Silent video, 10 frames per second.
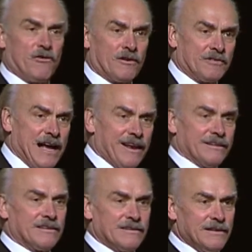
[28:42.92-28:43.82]
full of talent.
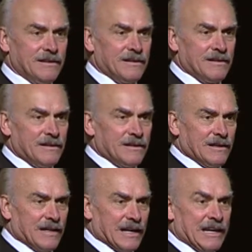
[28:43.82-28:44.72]

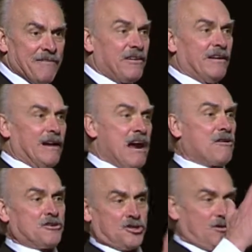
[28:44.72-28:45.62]
I can have an
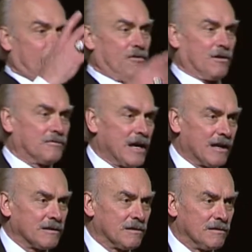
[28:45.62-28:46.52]
air show full of
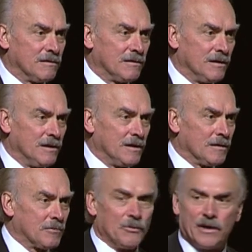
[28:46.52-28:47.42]
talent.
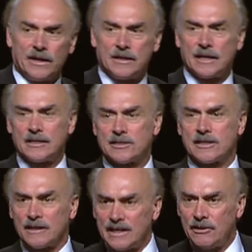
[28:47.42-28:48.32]
But it really takes
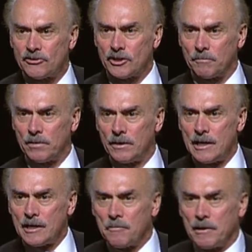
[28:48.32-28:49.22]
leadership
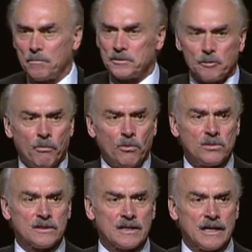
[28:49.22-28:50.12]
to be able to
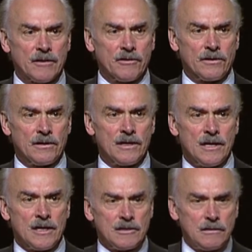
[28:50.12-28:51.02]
pull it together,
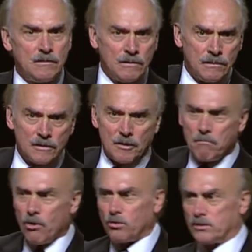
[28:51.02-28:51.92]
to
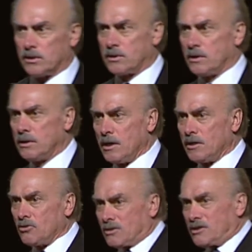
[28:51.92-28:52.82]
mold it,
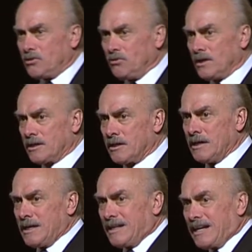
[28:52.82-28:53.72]
to attune it,
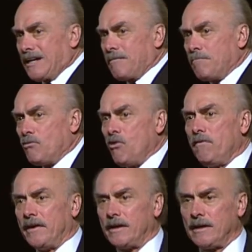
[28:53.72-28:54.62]
to get it
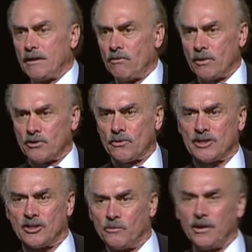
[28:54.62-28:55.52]
moving in one direction. It